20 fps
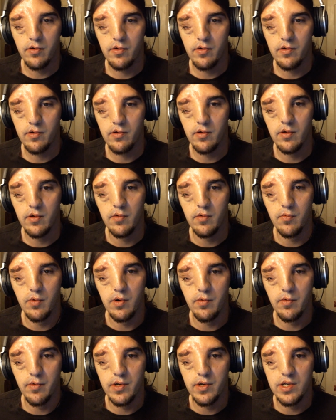Nobody
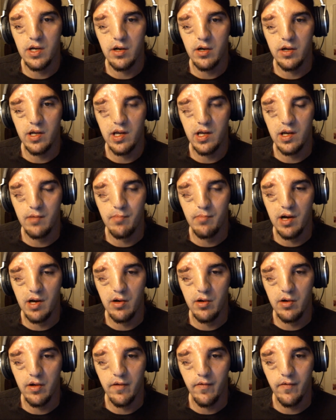knows what we're
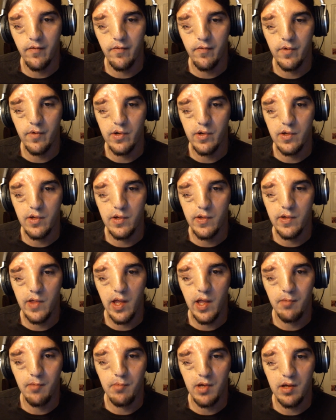talking about
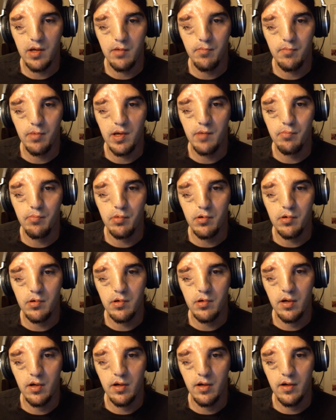if we're just
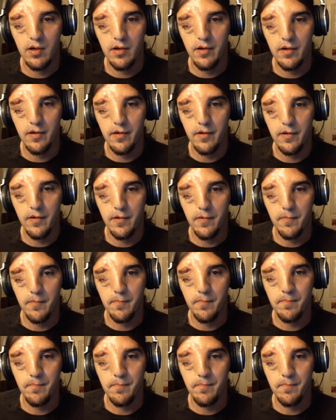naming True. people.